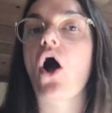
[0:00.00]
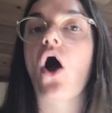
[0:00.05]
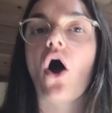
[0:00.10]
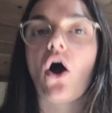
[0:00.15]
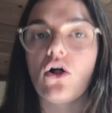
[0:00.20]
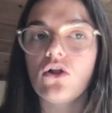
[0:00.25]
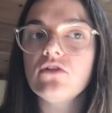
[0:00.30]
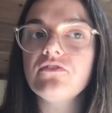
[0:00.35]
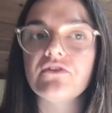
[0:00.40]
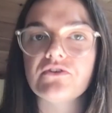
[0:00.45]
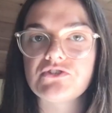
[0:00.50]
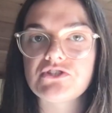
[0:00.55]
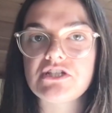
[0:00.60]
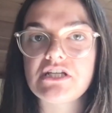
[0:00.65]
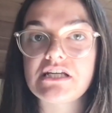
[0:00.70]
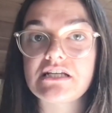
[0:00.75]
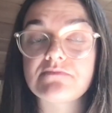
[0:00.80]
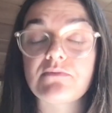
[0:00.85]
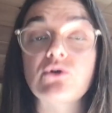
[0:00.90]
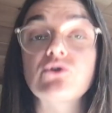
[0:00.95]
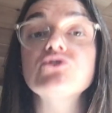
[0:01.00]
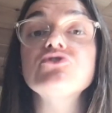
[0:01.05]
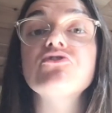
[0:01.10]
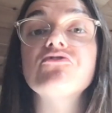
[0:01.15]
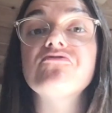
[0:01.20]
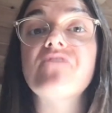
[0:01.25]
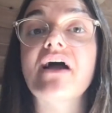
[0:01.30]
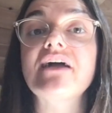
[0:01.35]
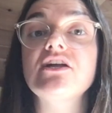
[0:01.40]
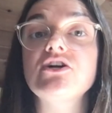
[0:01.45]
all of those things, but also
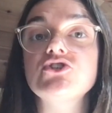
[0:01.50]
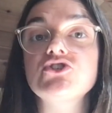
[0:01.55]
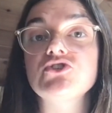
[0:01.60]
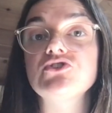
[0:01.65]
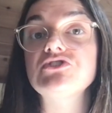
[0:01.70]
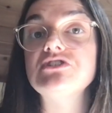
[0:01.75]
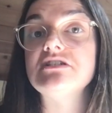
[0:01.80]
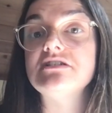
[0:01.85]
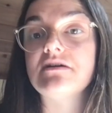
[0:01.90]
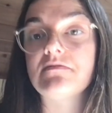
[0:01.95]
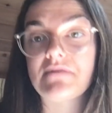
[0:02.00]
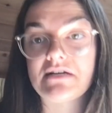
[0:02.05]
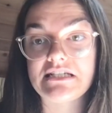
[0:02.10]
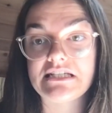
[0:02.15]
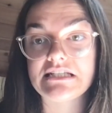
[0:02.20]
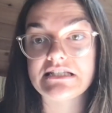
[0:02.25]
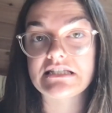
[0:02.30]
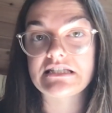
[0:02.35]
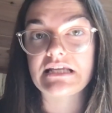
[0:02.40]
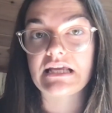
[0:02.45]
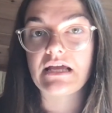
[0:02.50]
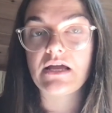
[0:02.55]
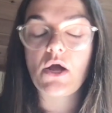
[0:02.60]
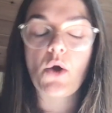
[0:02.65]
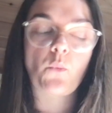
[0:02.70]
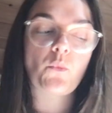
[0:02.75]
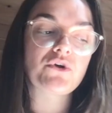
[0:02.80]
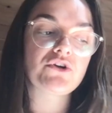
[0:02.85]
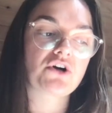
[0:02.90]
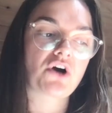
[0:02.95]
financial dependency,
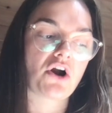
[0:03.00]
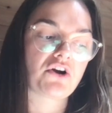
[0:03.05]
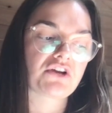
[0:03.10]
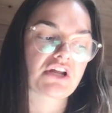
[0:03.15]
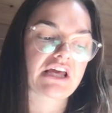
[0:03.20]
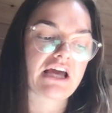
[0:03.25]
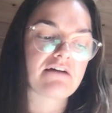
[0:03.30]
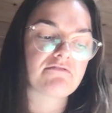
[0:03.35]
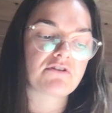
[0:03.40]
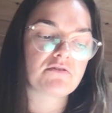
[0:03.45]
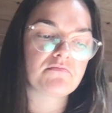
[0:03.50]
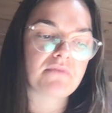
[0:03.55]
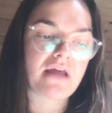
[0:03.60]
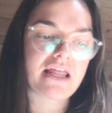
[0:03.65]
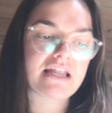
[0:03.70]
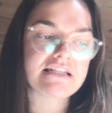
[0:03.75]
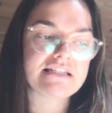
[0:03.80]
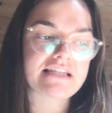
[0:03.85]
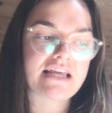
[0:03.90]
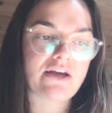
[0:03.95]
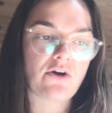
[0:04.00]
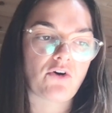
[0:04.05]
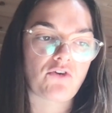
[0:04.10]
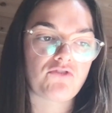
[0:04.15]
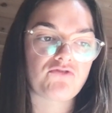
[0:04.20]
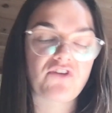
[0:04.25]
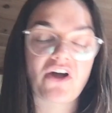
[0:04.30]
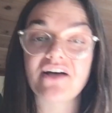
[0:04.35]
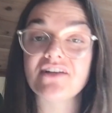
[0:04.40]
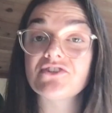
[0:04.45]
whether on the government or
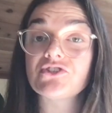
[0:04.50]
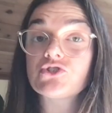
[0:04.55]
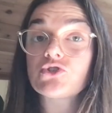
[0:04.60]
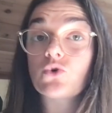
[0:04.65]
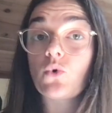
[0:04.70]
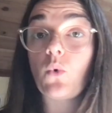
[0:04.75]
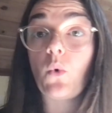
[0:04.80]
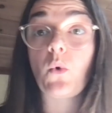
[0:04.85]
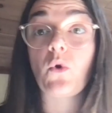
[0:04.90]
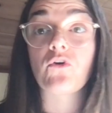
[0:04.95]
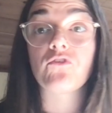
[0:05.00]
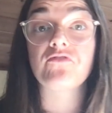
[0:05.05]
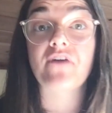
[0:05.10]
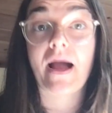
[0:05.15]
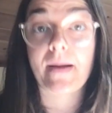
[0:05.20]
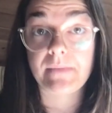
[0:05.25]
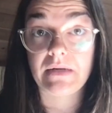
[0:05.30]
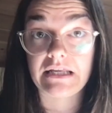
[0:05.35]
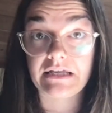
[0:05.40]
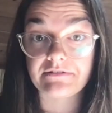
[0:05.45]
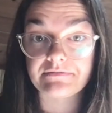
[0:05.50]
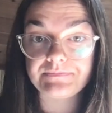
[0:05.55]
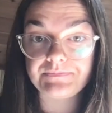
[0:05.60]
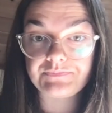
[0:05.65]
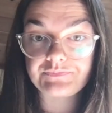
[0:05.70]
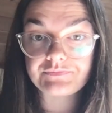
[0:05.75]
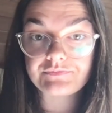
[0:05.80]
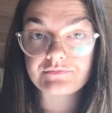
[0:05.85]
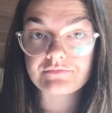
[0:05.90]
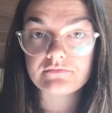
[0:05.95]
friends or family.
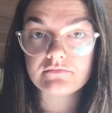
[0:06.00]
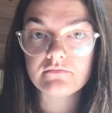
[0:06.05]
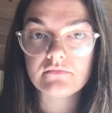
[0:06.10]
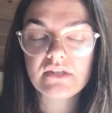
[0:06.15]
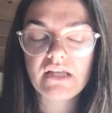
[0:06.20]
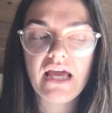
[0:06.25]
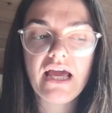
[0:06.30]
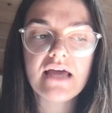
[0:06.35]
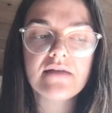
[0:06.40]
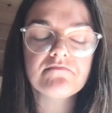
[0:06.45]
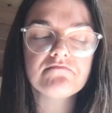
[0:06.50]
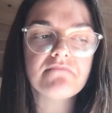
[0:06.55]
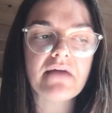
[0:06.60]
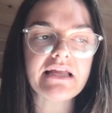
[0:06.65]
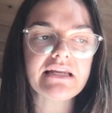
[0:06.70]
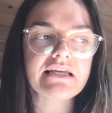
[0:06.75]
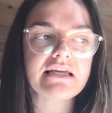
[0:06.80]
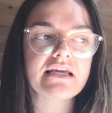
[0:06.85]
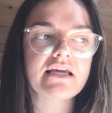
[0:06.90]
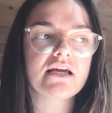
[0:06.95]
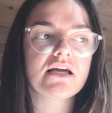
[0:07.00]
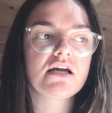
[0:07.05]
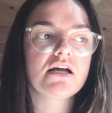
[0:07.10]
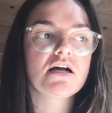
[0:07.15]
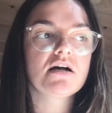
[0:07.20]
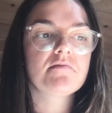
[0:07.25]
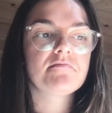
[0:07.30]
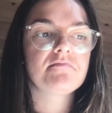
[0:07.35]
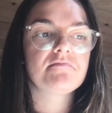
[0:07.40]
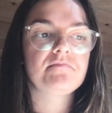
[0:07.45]
And many
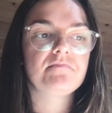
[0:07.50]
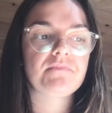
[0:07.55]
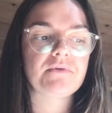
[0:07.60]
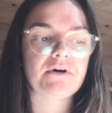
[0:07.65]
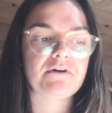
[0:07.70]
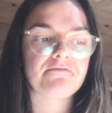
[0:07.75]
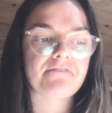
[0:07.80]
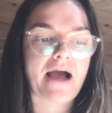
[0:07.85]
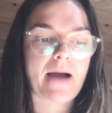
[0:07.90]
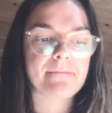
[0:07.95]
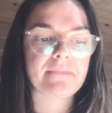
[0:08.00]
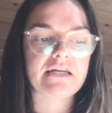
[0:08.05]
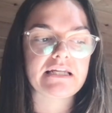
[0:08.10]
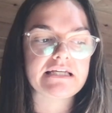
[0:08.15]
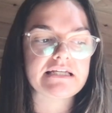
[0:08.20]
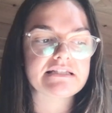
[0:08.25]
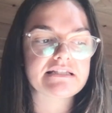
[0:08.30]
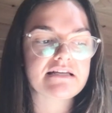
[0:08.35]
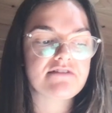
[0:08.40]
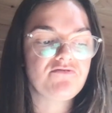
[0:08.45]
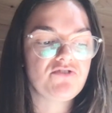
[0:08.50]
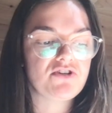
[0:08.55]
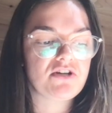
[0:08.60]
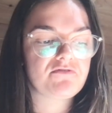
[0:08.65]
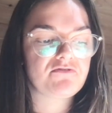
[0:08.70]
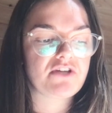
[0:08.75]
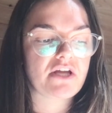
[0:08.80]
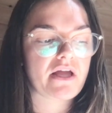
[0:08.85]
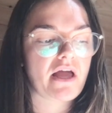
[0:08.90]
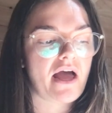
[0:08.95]
families, even
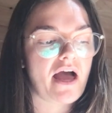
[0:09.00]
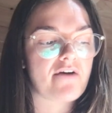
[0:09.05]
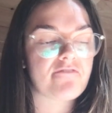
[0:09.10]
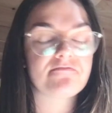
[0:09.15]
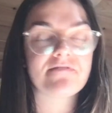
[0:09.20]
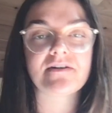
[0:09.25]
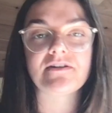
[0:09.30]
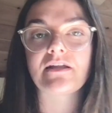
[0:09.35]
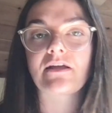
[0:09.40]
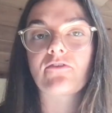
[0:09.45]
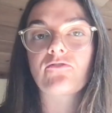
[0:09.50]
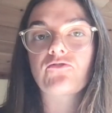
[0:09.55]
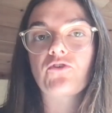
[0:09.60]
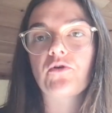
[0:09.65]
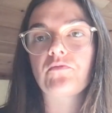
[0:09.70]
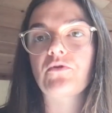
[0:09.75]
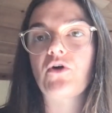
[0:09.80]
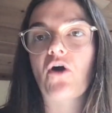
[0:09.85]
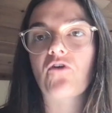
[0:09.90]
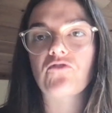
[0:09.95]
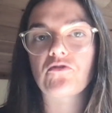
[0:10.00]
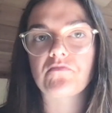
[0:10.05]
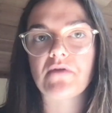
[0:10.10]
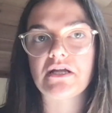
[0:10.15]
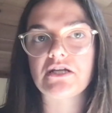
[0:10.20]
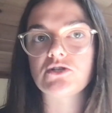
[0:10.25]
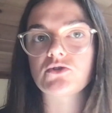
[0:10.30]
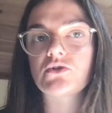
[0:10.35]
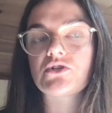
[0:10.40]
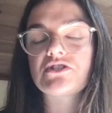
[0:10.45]
if they have funding from
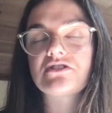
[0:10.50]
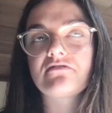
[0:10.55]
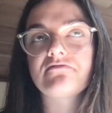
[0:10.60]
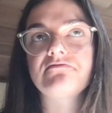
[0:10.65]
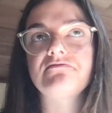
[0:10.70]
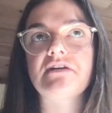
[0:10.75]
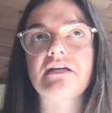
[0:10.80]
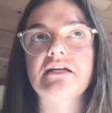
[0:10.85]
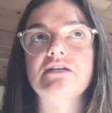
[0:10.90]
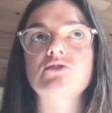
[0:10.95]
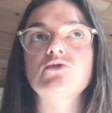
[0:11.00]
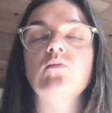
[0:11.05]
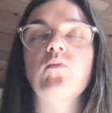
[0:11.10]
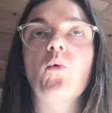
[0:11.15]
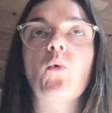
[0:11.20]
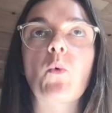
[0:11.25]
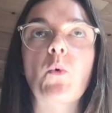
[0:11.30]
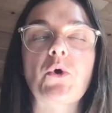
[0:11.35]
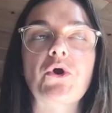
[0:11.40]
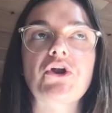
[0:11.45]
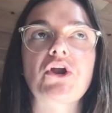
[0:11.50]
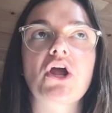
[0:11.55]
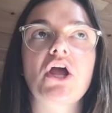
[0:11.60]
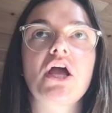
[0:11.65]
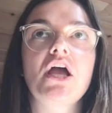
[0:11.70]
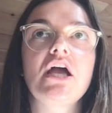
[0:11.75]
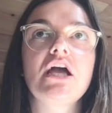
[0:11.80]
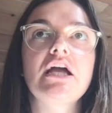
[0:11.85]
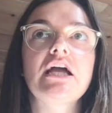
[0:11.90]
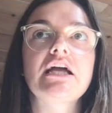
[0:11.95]
government or something and support,
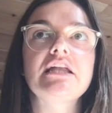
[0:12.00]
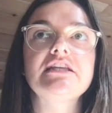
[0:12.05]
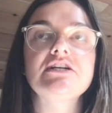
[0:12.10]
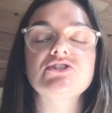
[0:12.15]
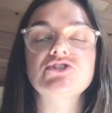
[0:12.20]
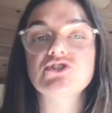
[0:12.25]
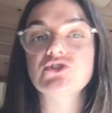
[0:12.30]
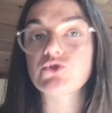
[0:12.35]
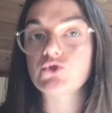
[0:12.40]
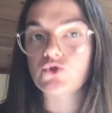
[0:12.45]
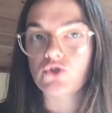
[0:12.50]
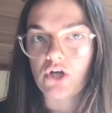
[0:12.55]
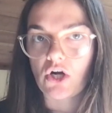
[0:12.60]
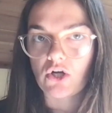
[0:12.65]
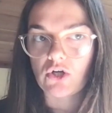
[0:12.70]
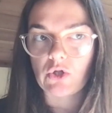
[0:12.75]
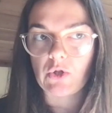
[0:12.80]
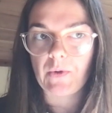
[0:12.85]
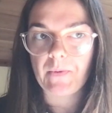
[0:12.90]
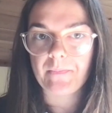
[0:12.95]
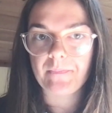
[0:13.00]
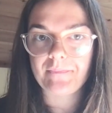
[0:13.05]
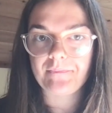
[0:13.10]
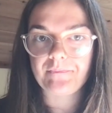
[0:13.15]
they still struggle.